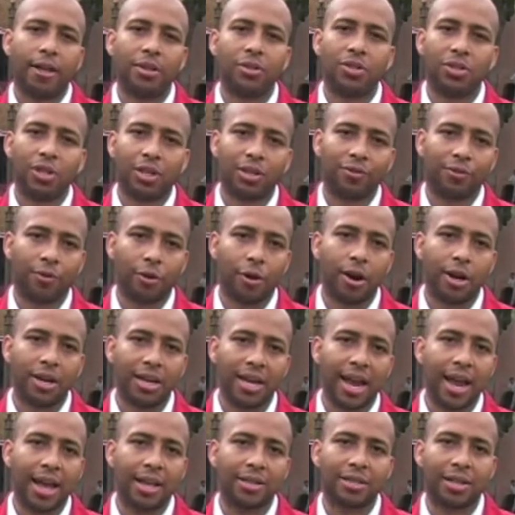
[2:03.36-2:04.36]
just for our
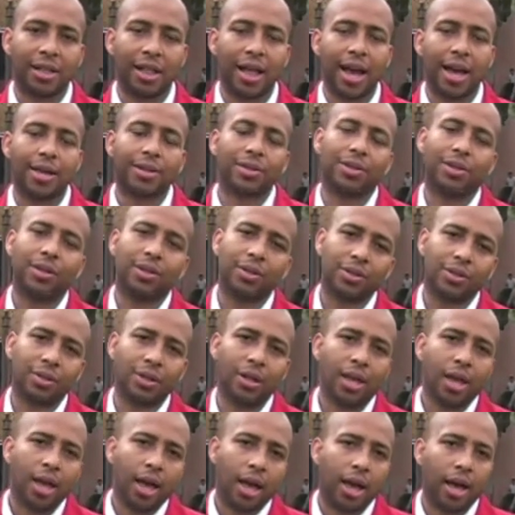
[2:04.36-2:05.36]
dance classes,
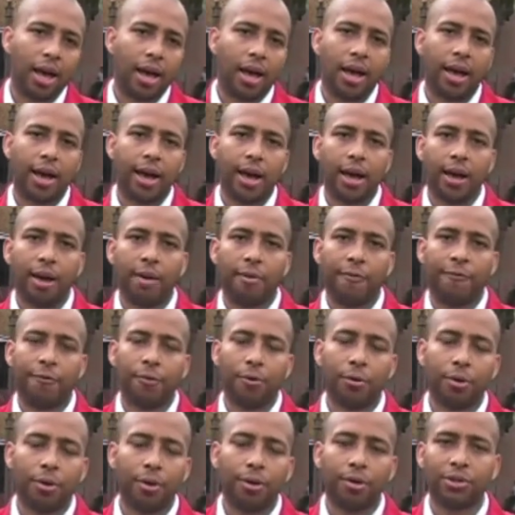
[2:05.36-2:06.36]

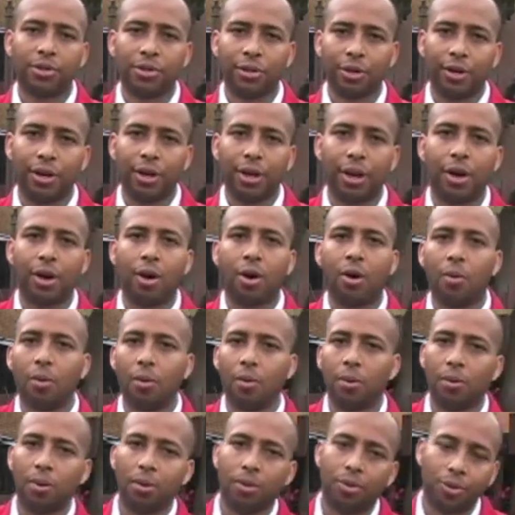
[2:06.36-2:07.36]
full studio,
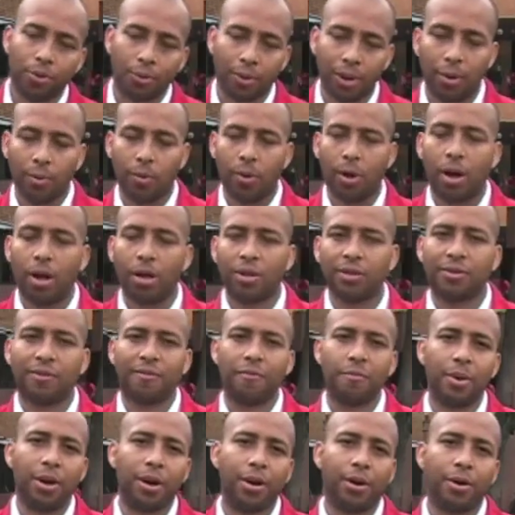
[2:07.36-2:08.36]
3 walls
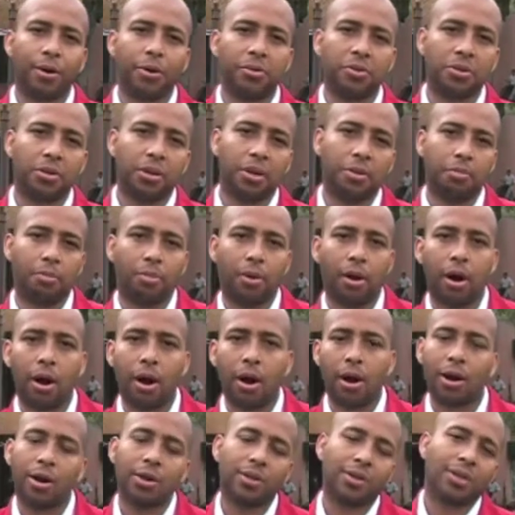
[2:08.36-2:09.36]
of mirrors and
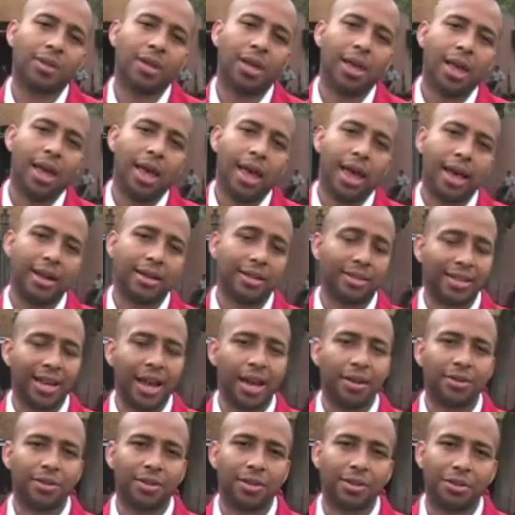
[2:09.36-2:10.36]
bars, and a
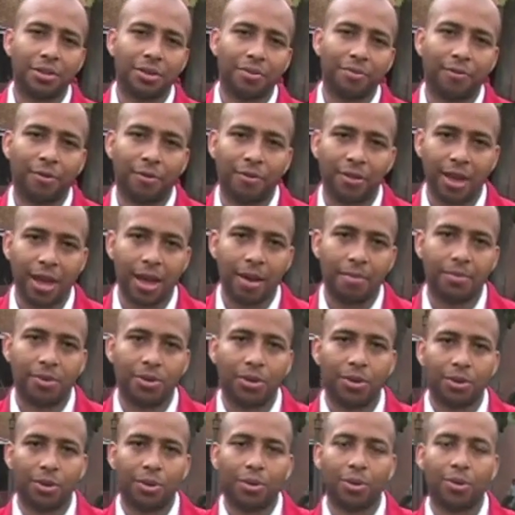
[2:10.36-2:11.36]
sound system for them
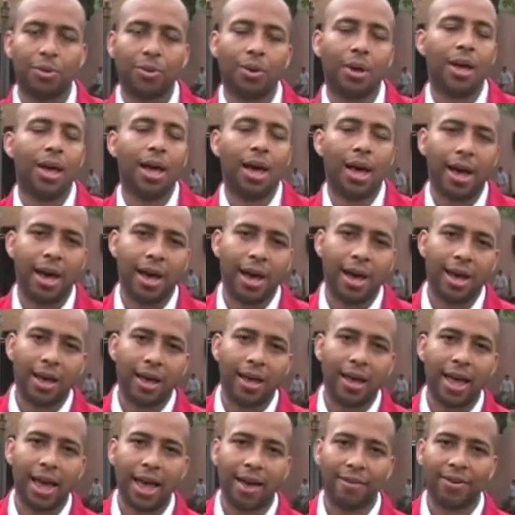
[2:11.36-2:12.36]
to
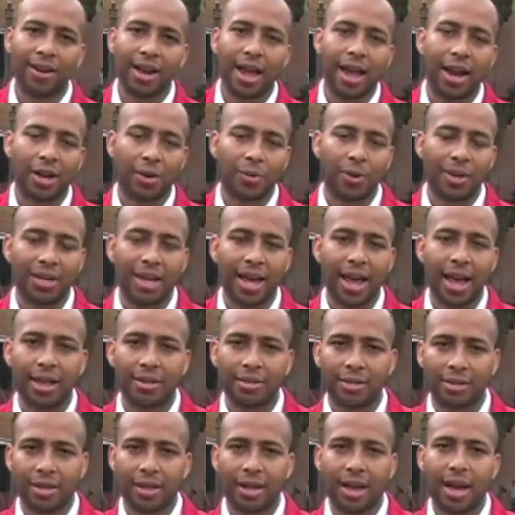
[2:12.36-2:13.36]
have an adequate
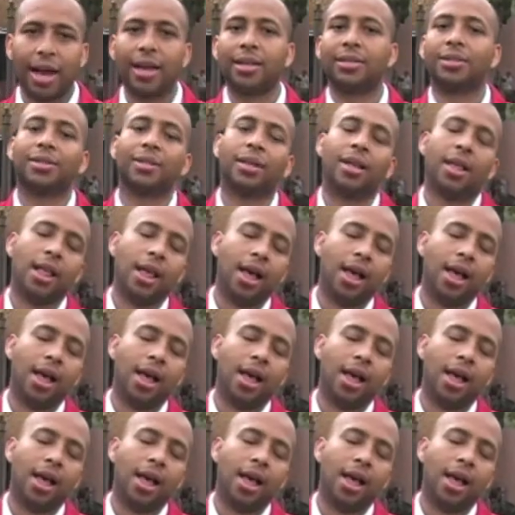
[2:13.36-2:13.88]
dance class.